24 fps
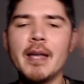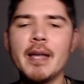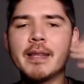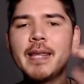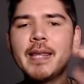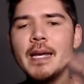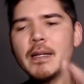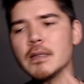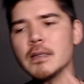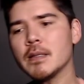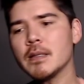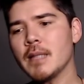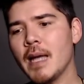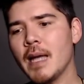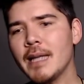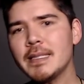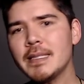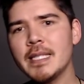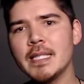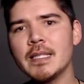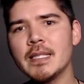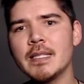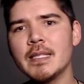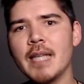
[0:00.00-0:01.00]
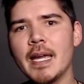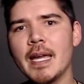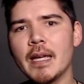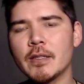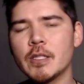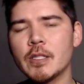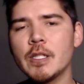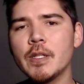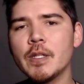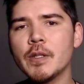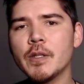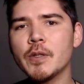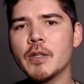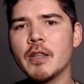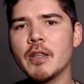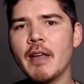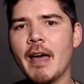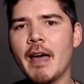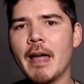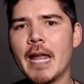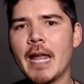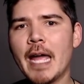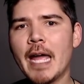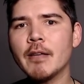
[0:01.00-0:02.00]
that is not to say too
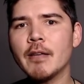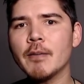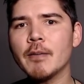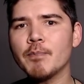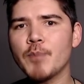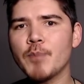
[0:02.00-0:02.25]
that any